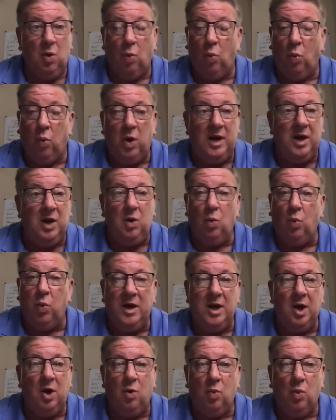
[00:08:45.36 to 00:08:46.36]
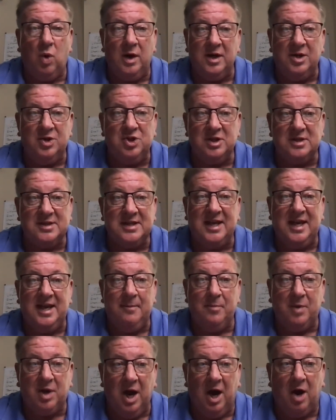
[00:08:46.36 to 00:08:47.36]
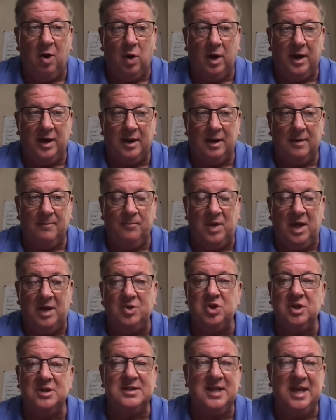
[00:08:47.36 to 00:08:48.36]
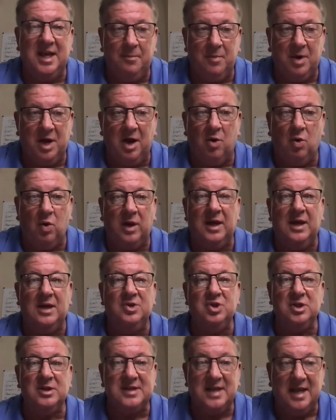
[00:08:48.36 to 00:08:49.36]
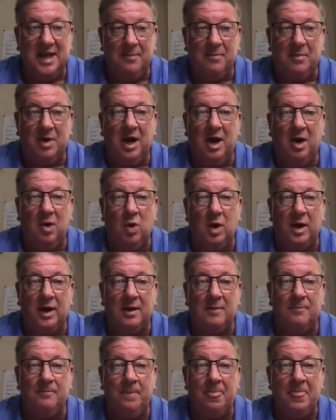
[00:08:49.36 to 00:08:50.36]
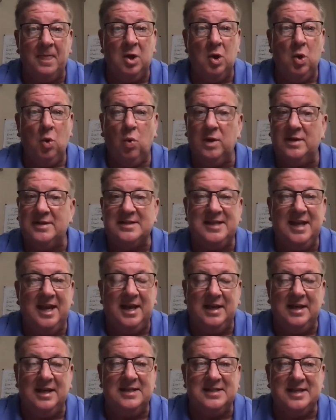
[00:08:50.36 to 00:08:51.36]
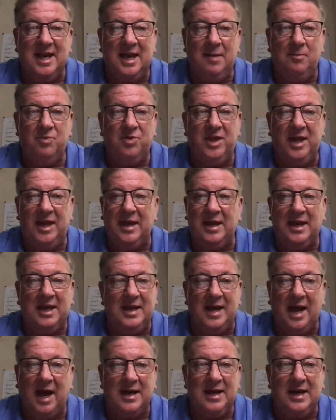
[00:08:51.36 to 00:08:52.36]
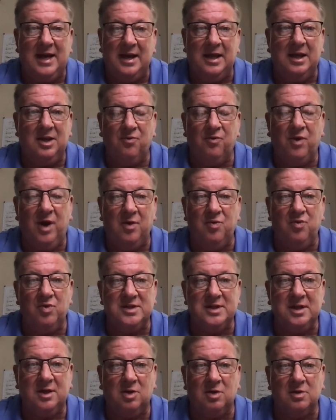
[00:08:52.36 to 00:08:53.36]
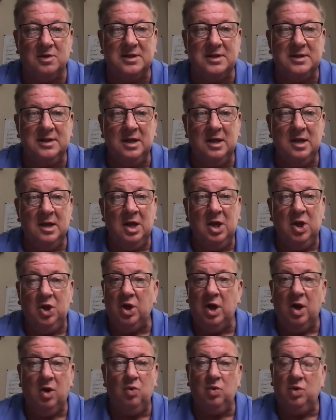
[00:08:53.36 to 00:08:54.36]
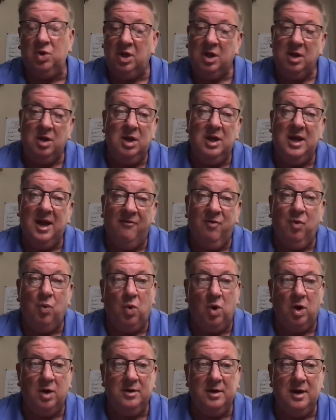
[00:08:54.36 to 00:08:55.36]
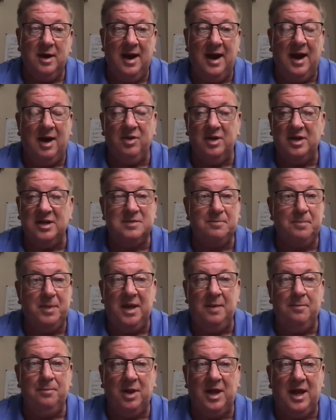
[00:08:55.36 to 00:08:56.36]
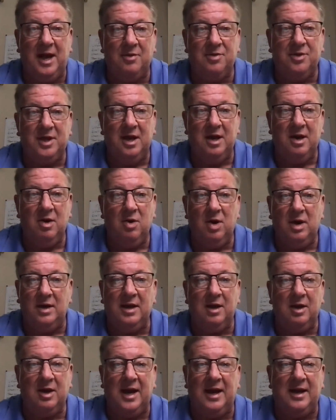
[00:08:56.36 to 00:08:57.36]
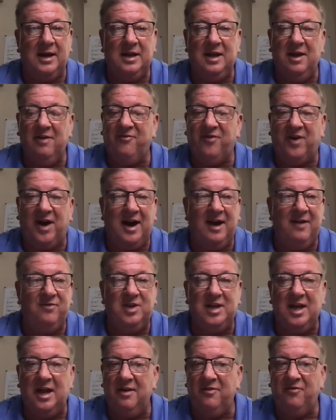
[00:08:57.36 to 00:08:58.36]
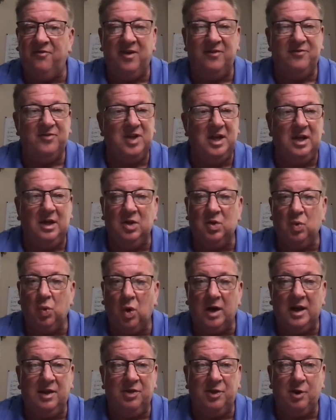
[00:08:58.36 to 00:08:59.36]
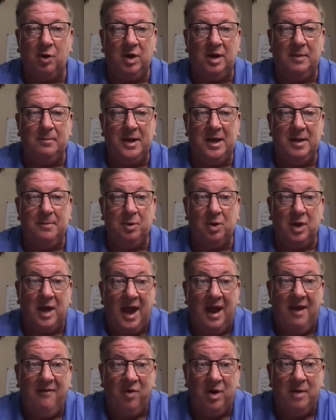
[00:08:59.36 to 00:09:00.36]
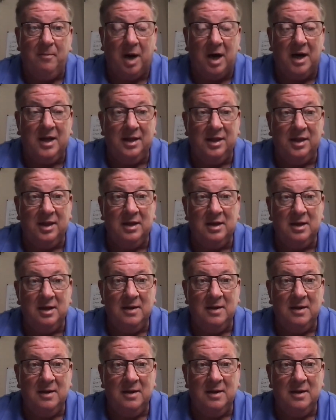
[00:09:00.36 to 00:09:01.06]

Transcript: we don't want to just keep going and just keep going and just keep going with saying the same thing and not getting the right results. You ever wonder how there's people out there and they're getting their 5, 10, 15, 20, 30 people every month?